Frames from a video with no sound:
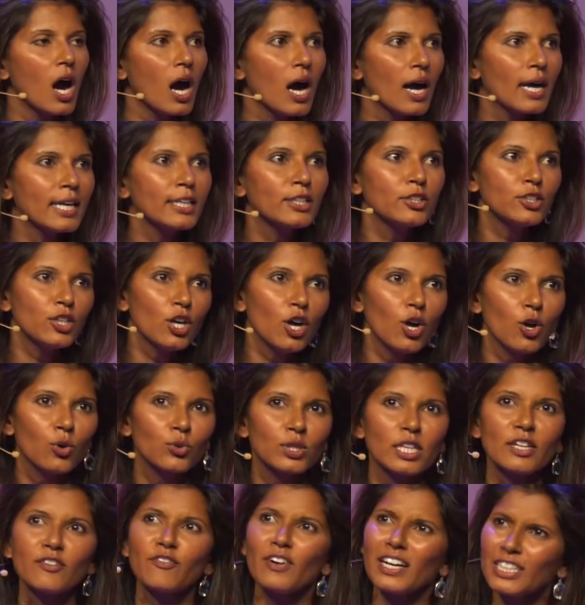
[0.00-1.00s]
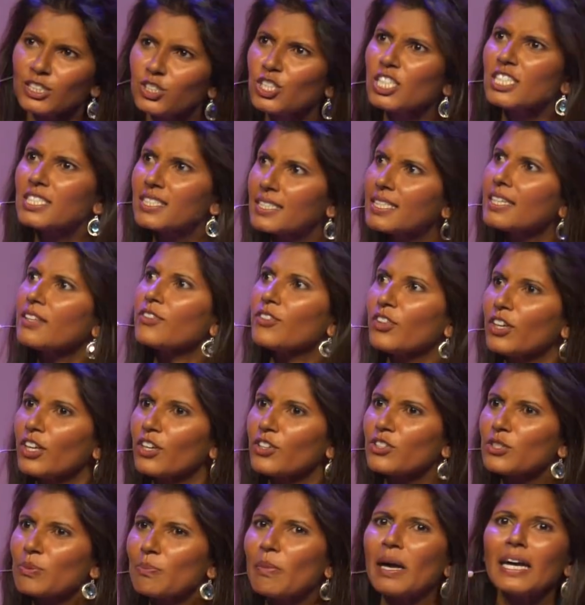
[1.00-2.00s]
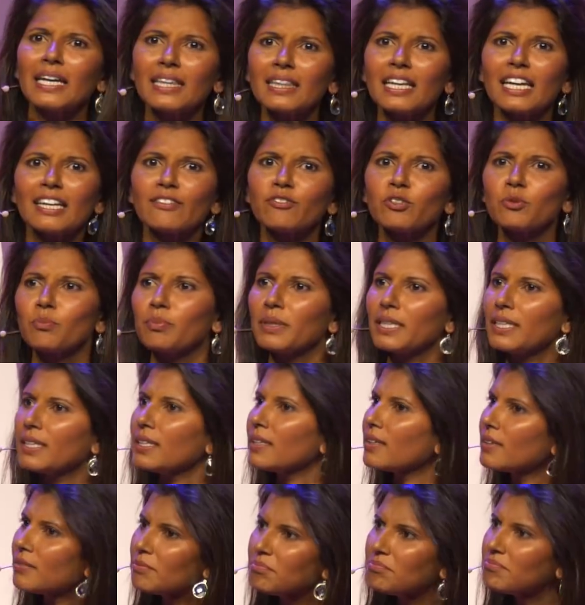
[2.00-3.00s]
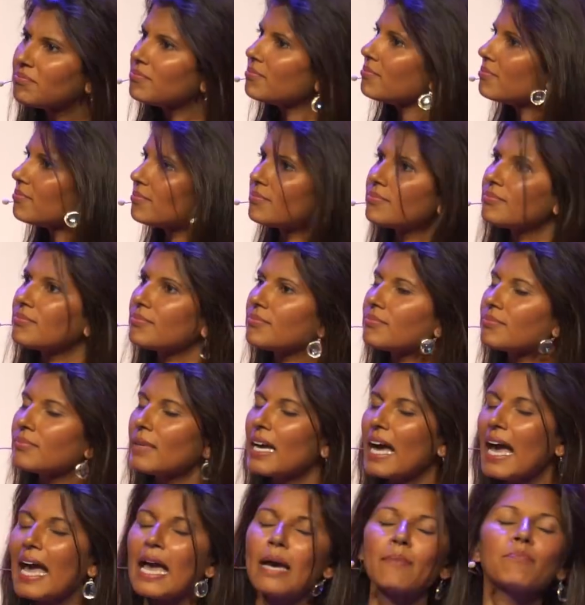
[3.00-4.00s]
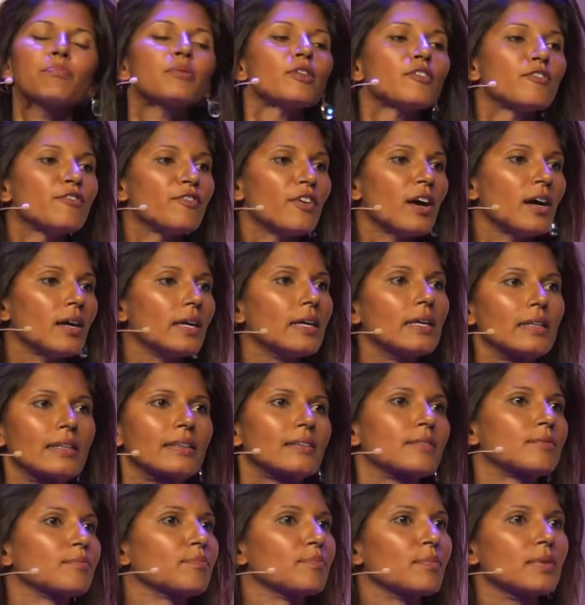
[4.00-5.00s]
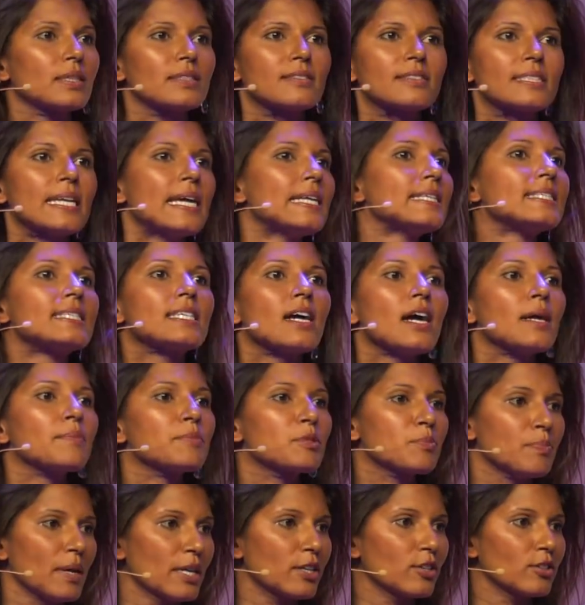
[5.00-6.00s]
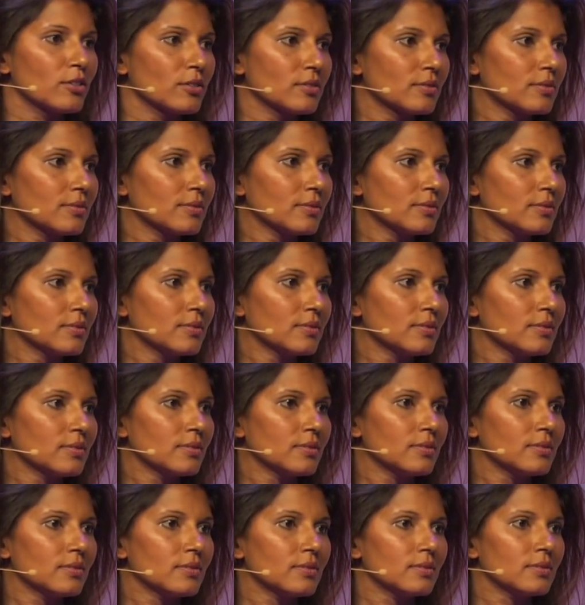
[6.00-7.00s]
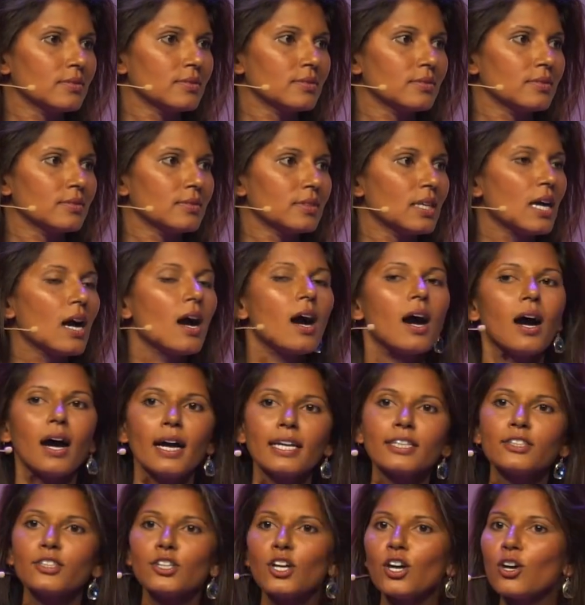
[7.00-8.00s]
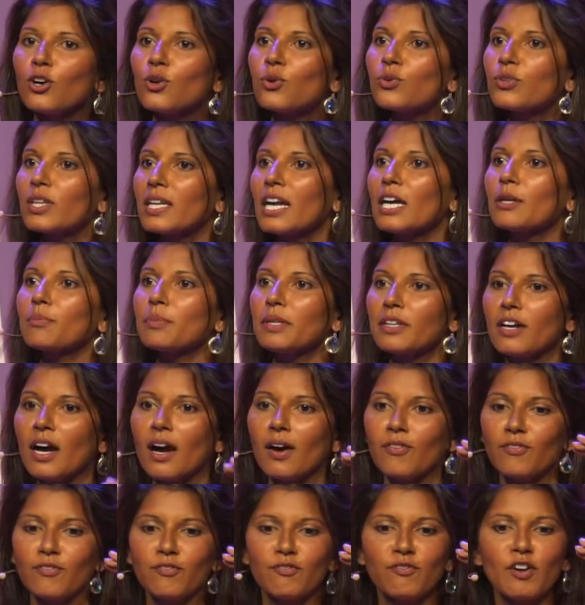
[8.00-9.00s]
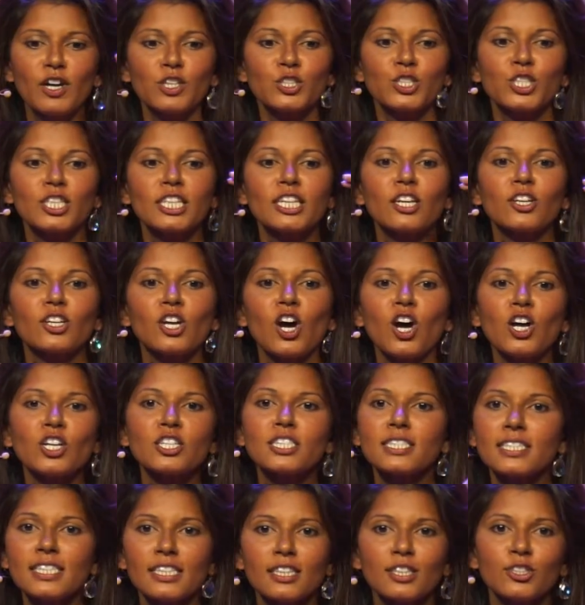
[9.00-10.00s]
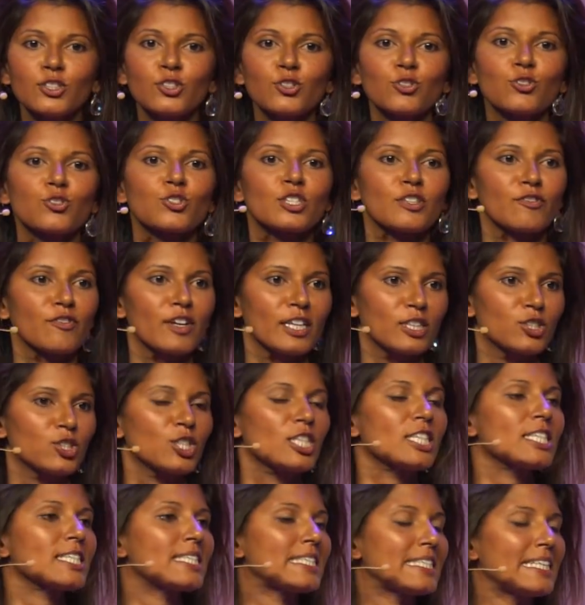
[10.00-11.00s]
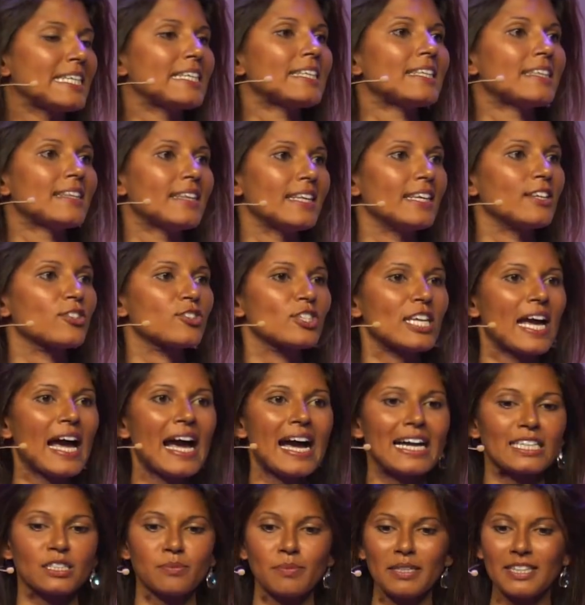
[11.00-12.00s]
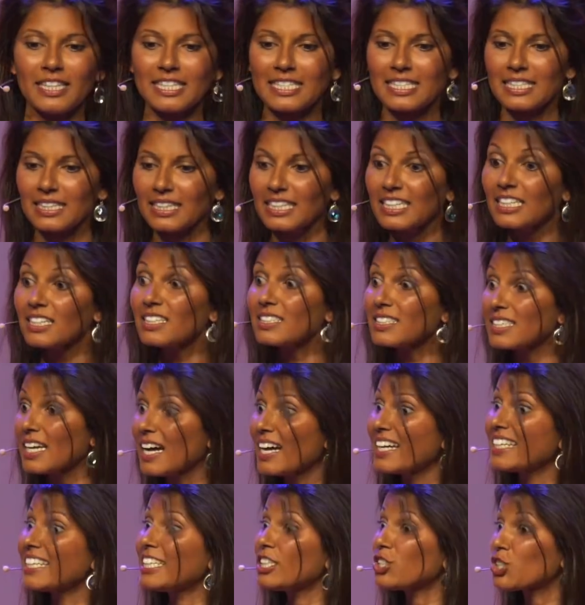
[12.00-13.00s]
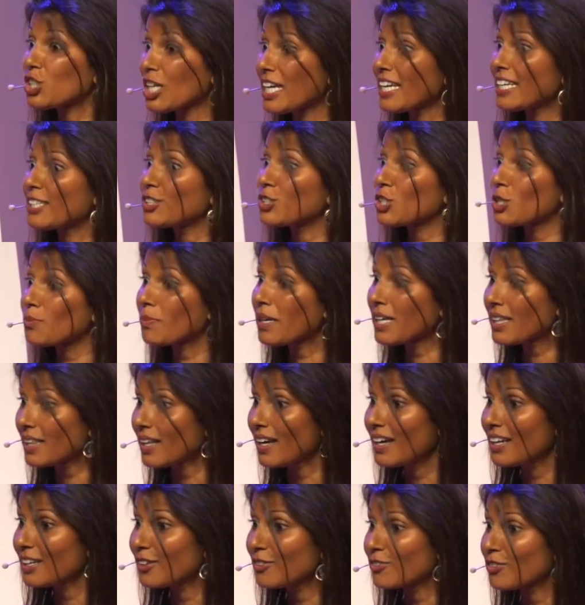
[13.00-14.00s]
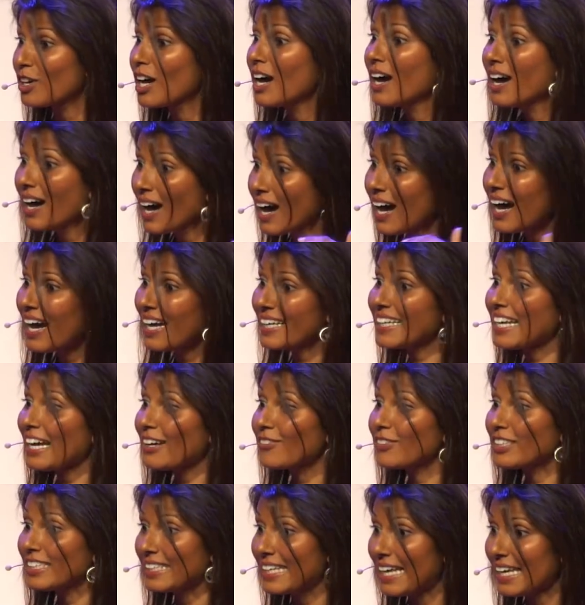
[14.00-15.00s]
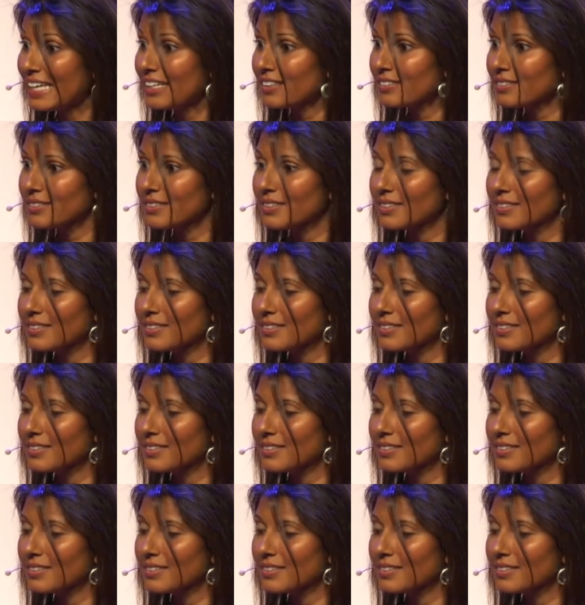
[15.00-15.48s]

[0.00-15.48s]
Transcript: I know that if I just did this, my life would be amplify, eh, 10 times better. I know that I'd be functioning on all cylinders if I just did this act, made this little tiny change in my life, I'd have it nailed.